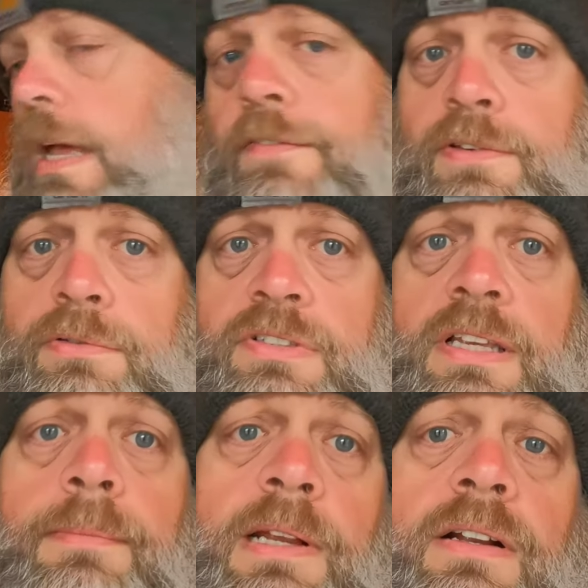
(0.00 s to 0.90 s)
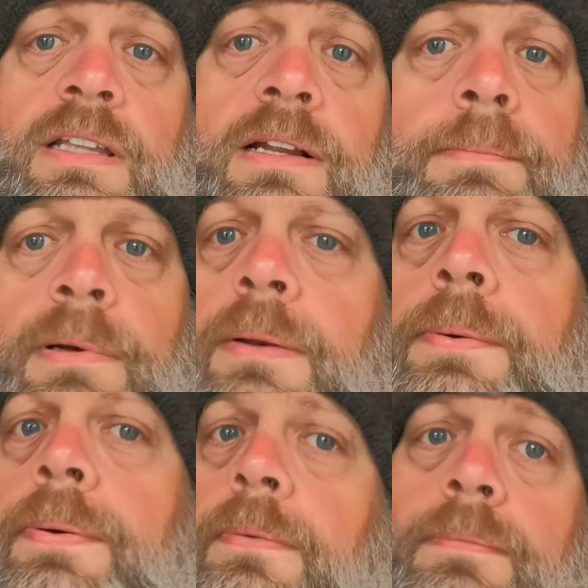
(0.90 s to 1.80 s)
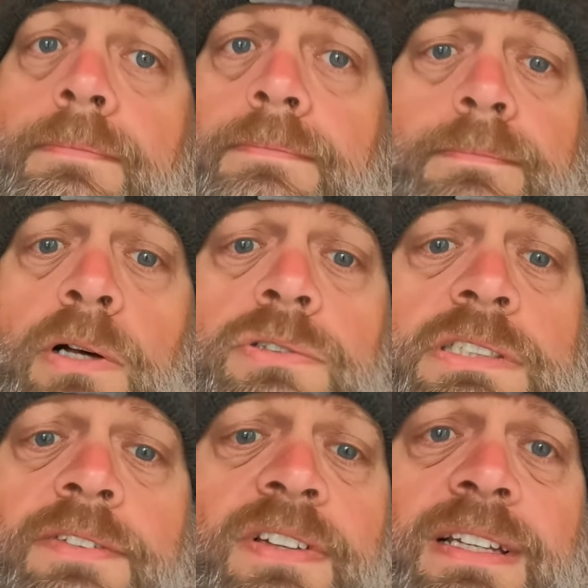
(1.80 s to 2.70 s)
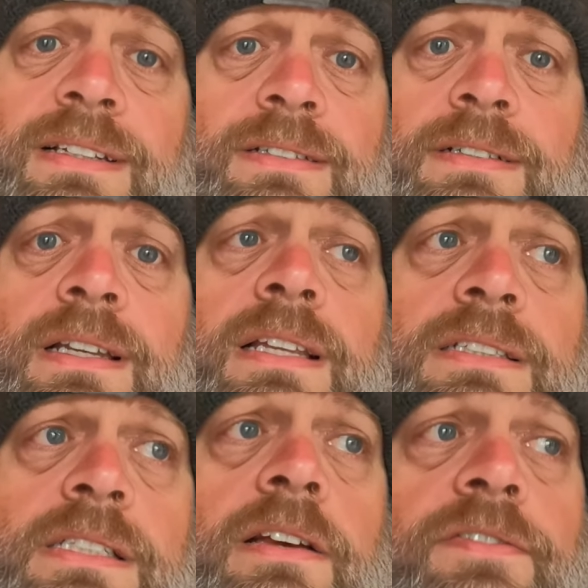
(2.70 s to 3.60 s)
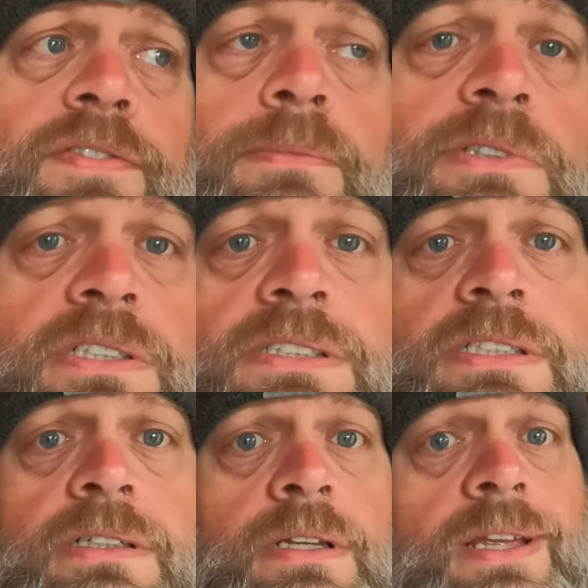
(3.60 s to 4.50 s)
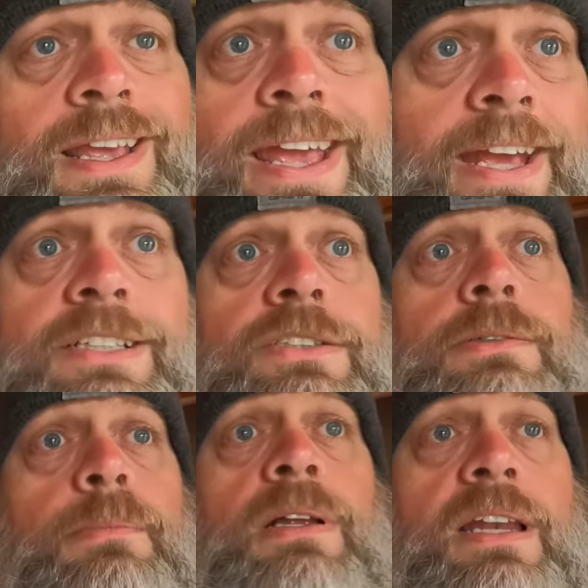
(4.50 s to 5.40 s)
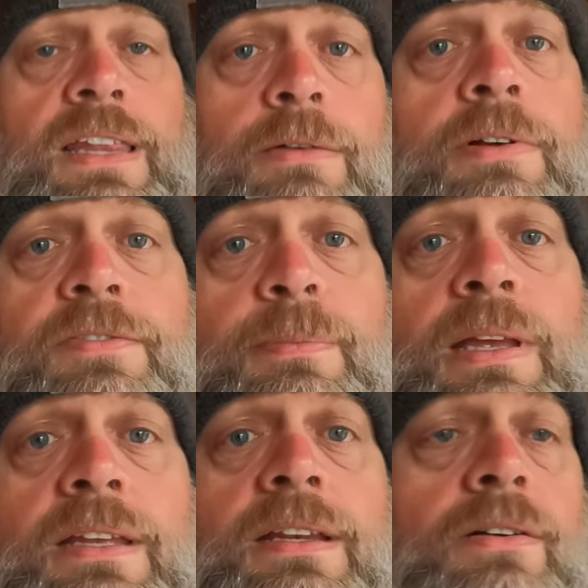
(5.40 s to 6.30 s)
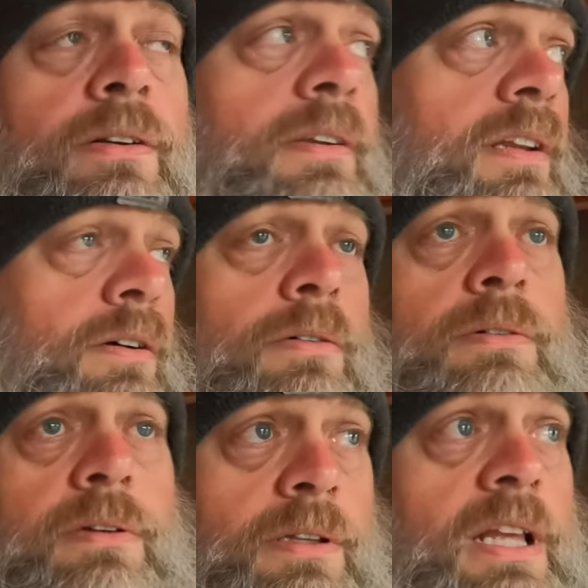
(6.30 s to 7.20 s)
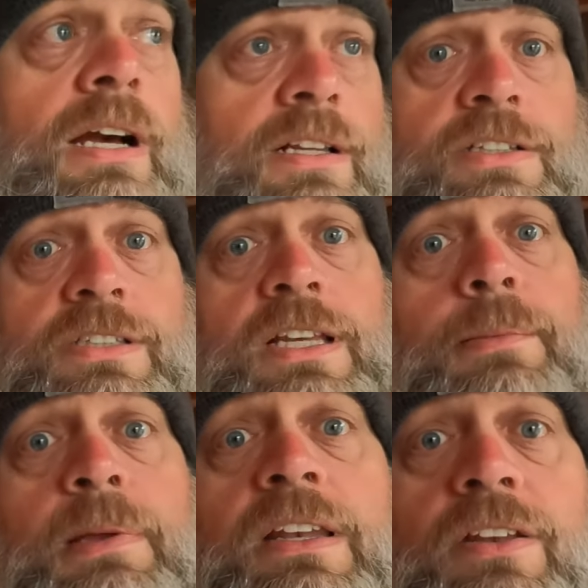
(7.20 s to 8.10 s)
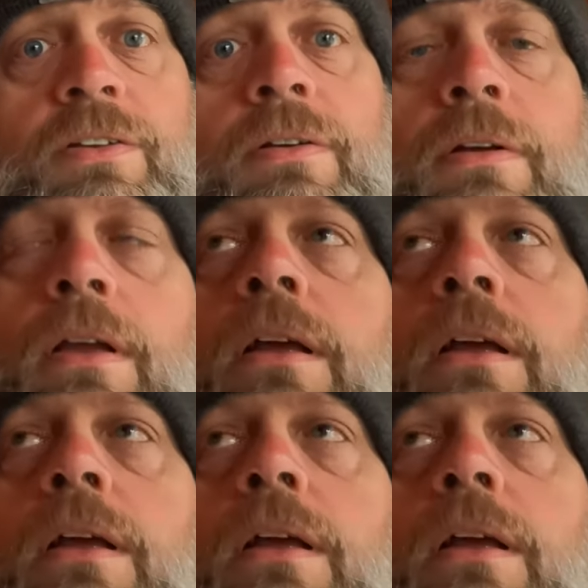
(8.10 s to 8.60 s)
I've used some here and there, but most of it has come from just extra money that we've made or, just come into.